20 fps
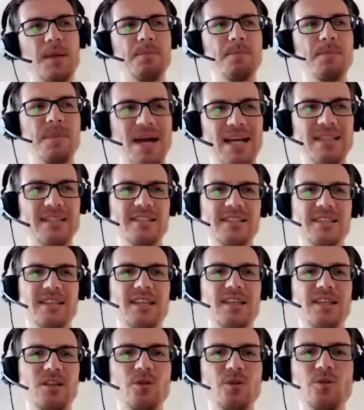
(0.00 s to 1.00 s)
but
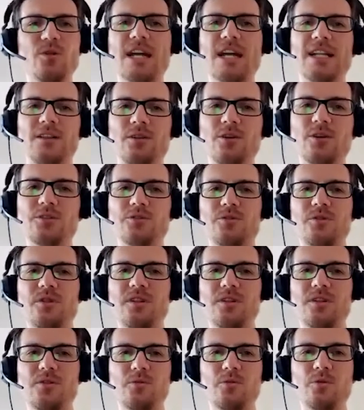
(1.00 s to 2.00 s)
you cannot
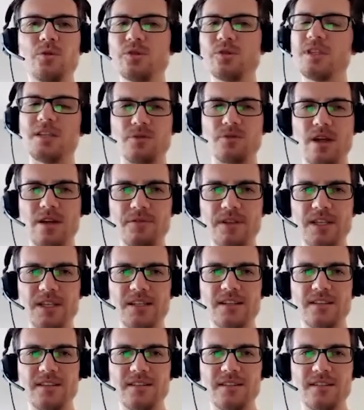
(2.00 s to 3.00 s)
route the
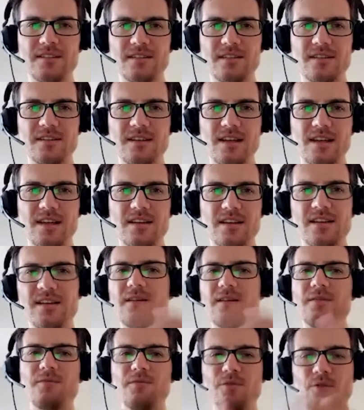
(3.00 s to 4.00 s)
traffic
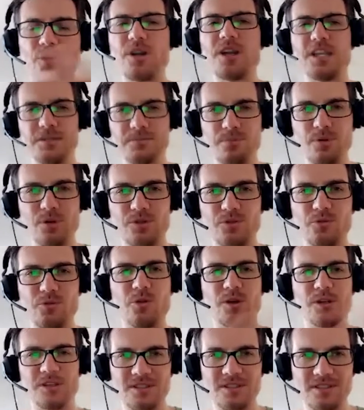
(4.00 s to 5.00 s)
for a spot
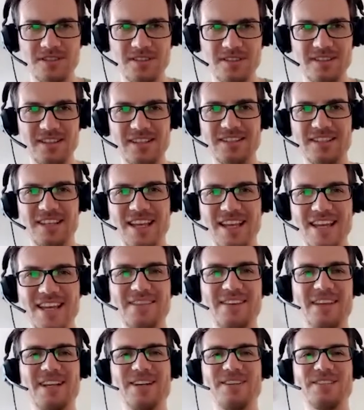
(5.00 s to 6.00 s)
world, let's say,
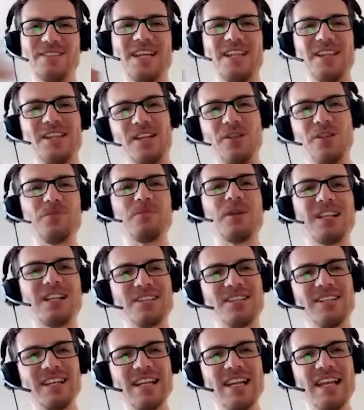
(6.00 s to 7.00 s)
because the load
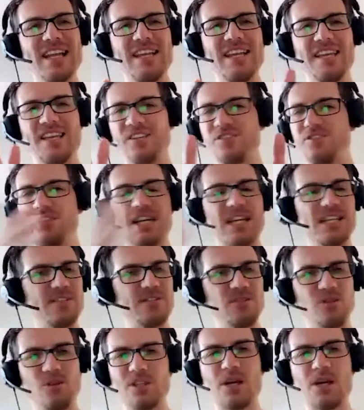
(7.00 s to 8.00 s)
balancer is just
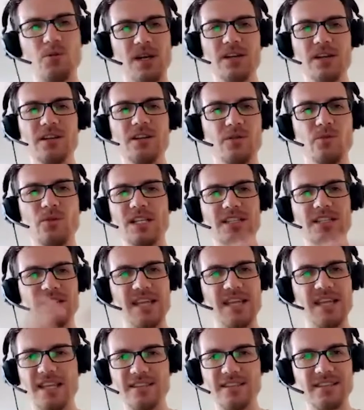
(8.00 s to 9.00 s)
not aware of what is
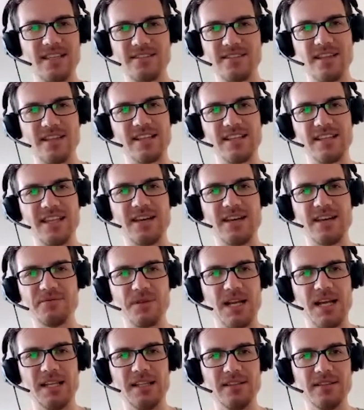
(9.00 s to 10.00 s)
the instance that he have
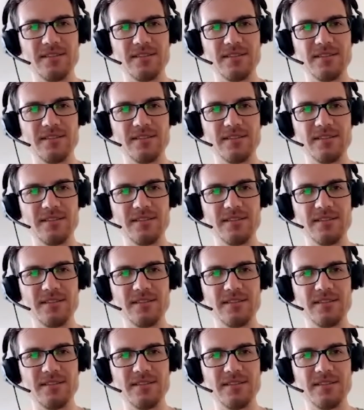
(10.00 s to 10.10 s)
behind.